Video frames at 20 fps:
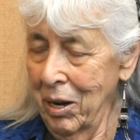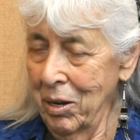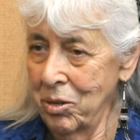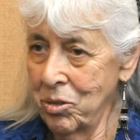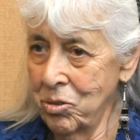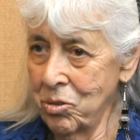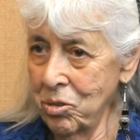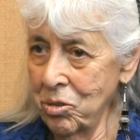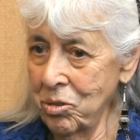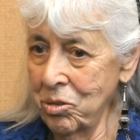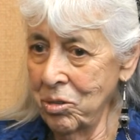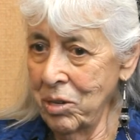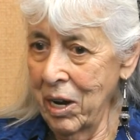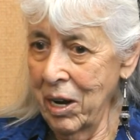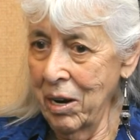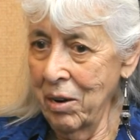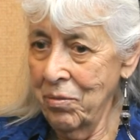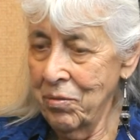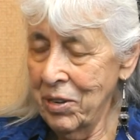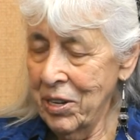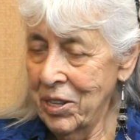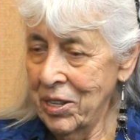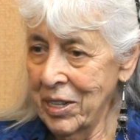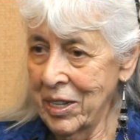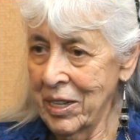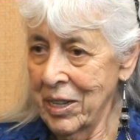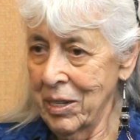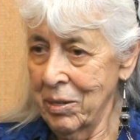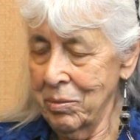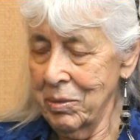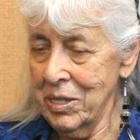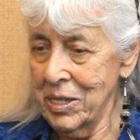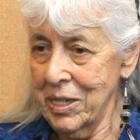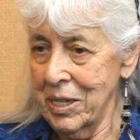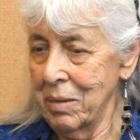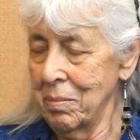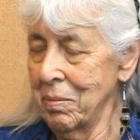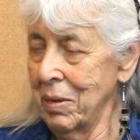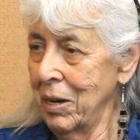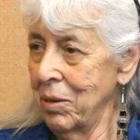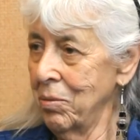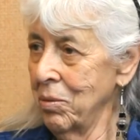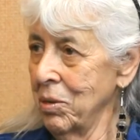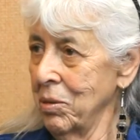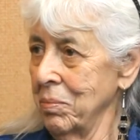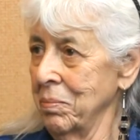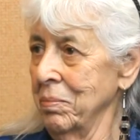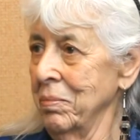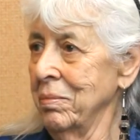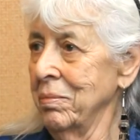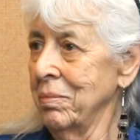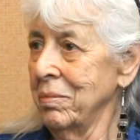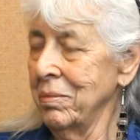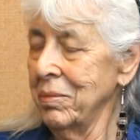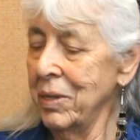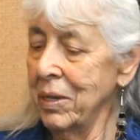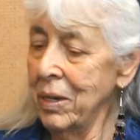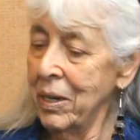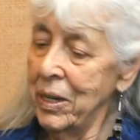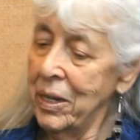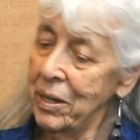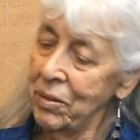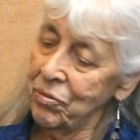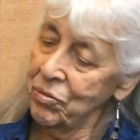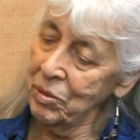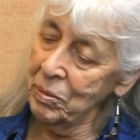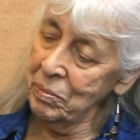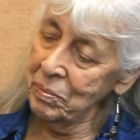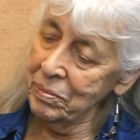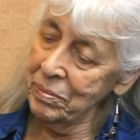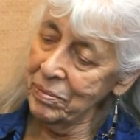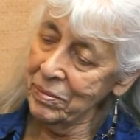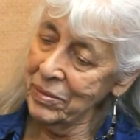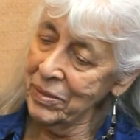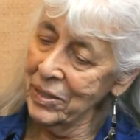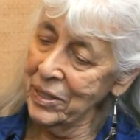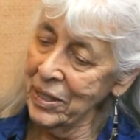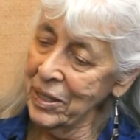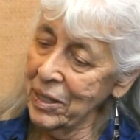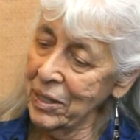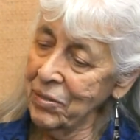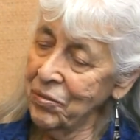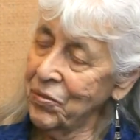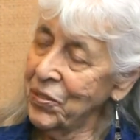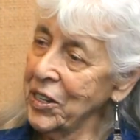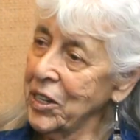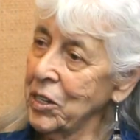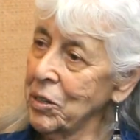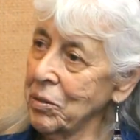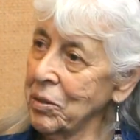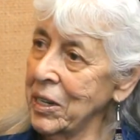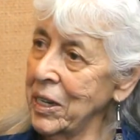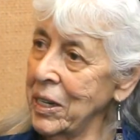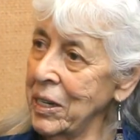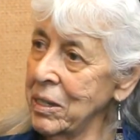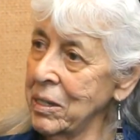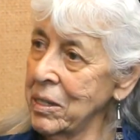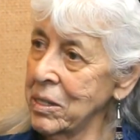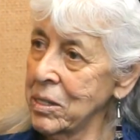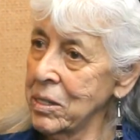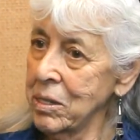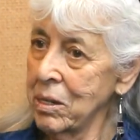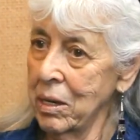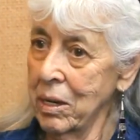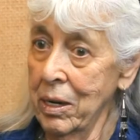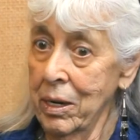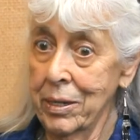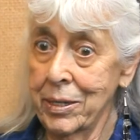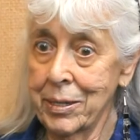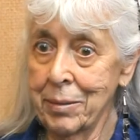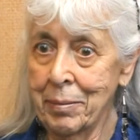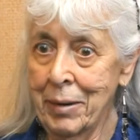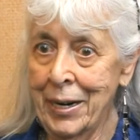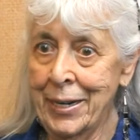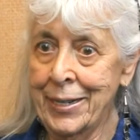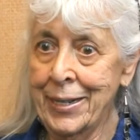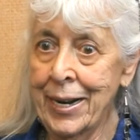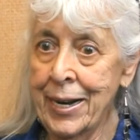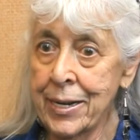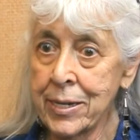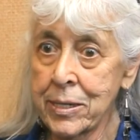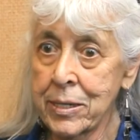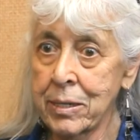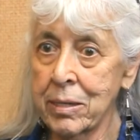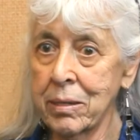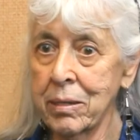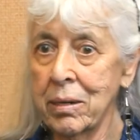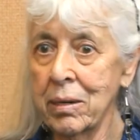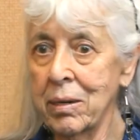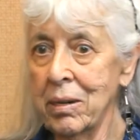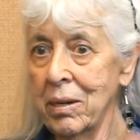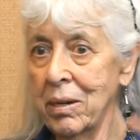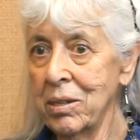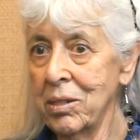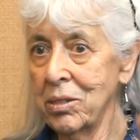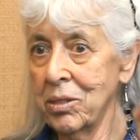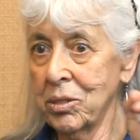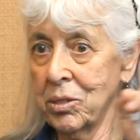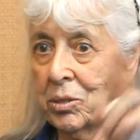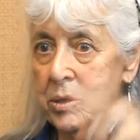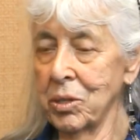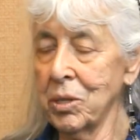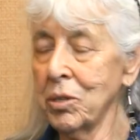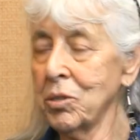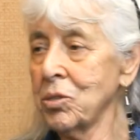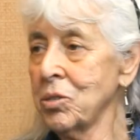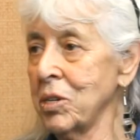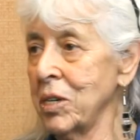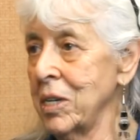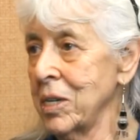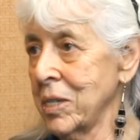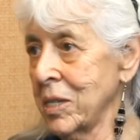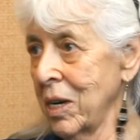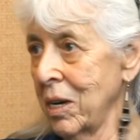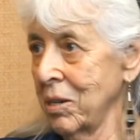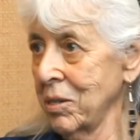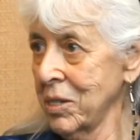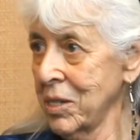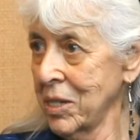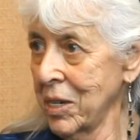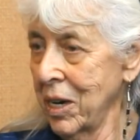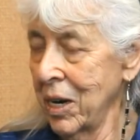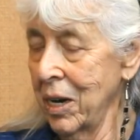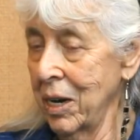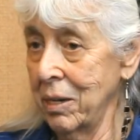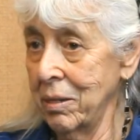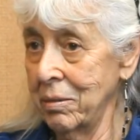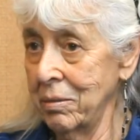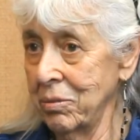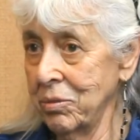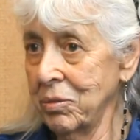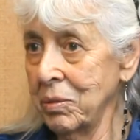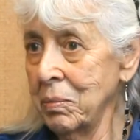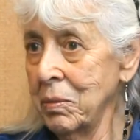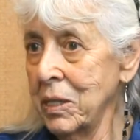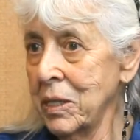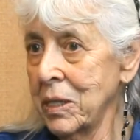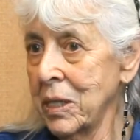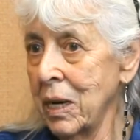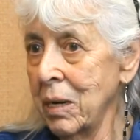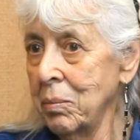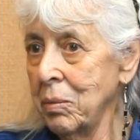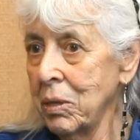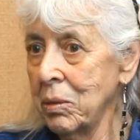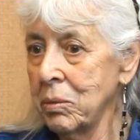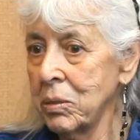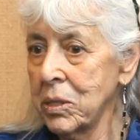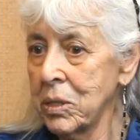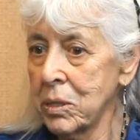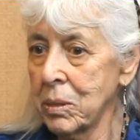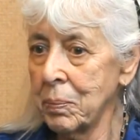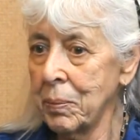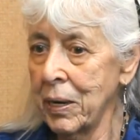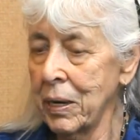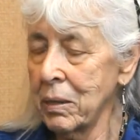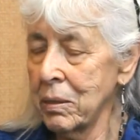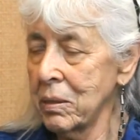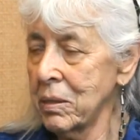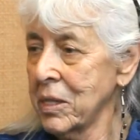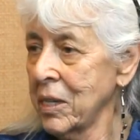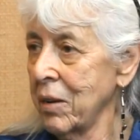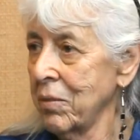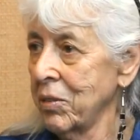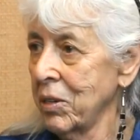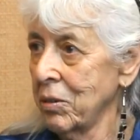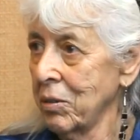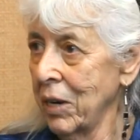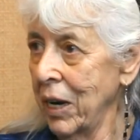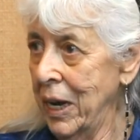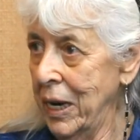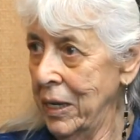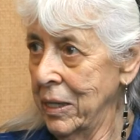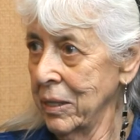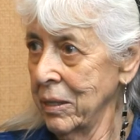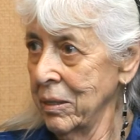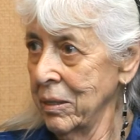drew everything that was in my room, from little figurines to my desk to the trees outside, from the time I was about 7 or 8.